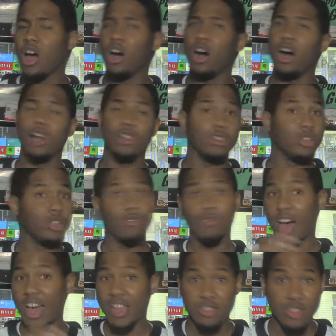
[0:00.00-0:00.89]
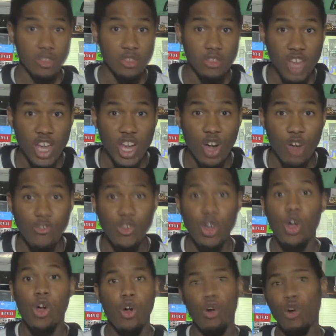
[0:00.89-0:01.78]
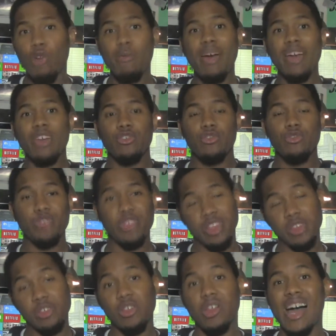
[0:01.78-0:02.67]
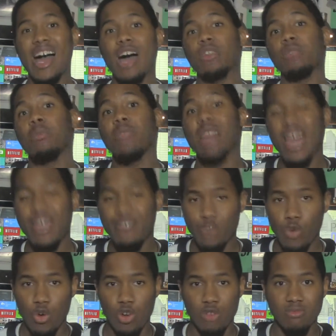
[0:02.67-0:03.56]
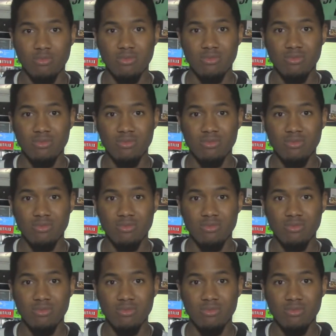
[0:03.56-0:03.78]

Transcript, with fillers: on the device itself, or by using its cloud platform.